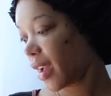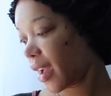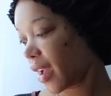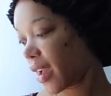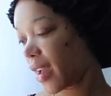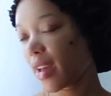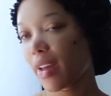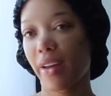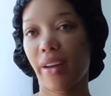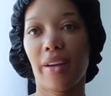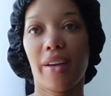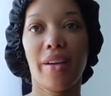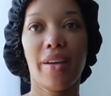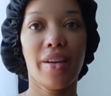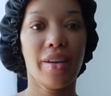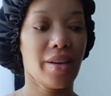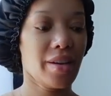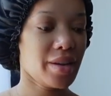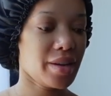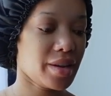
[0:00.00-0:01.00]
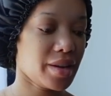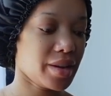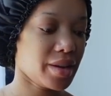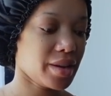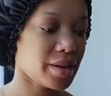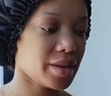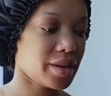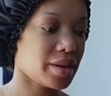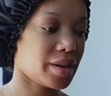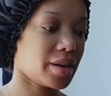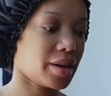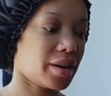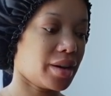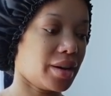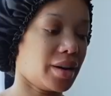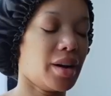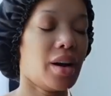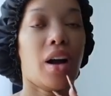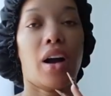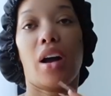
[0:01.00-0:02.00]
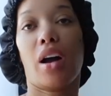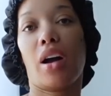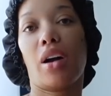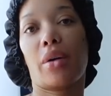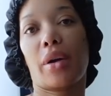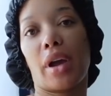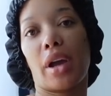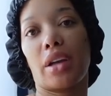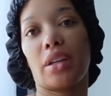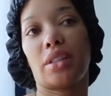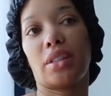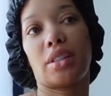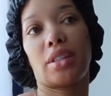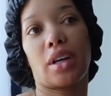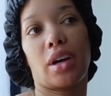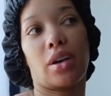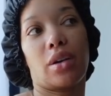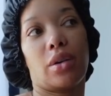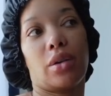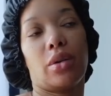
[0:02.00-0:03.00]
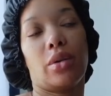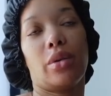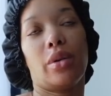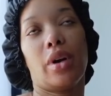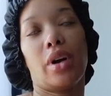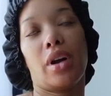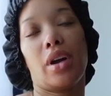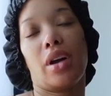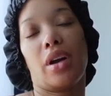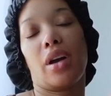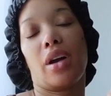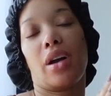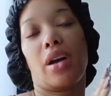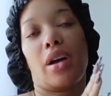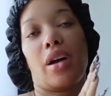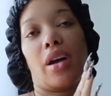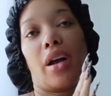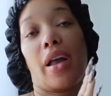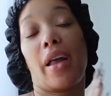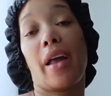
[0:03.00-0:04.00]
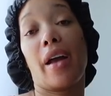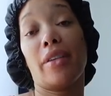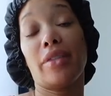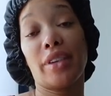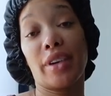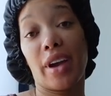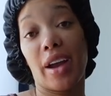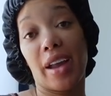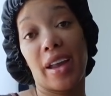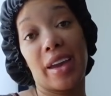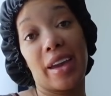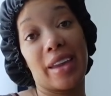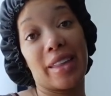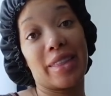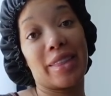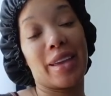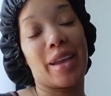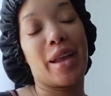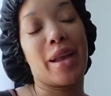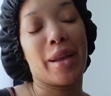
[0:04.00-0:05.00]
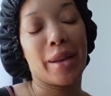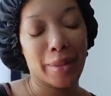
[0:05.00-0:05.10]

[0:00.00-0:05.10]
Hey. Okay, so after I had the,